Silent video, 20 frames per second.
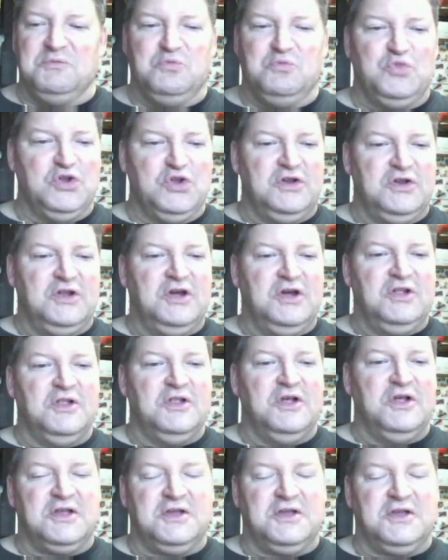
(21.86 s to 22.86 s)
but not
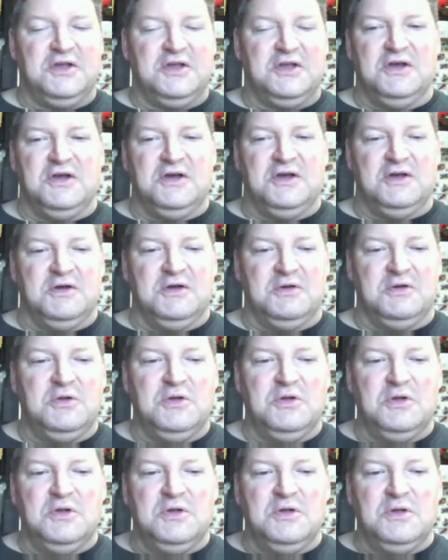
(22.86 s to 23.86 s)
like
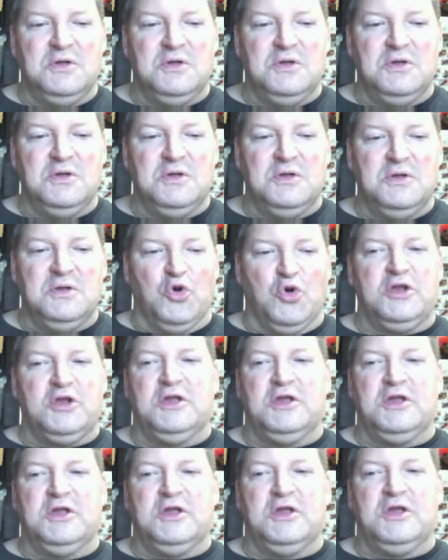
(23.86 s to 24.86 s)

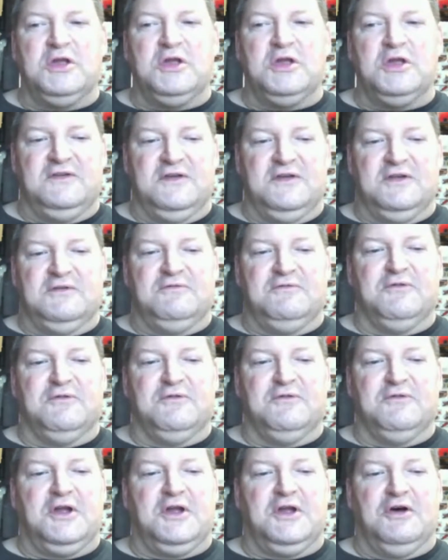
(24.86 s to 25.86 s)
Marky Mark did for
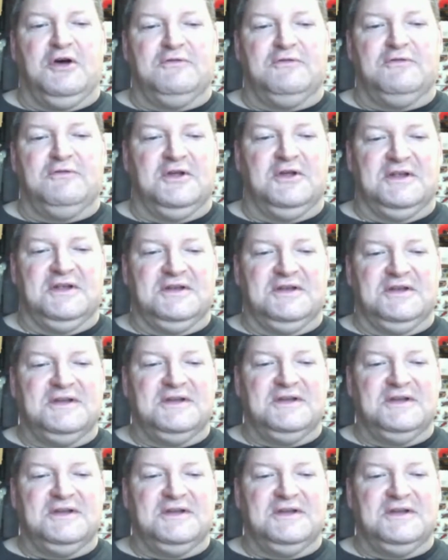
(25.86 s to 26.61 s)
Calvin Klein.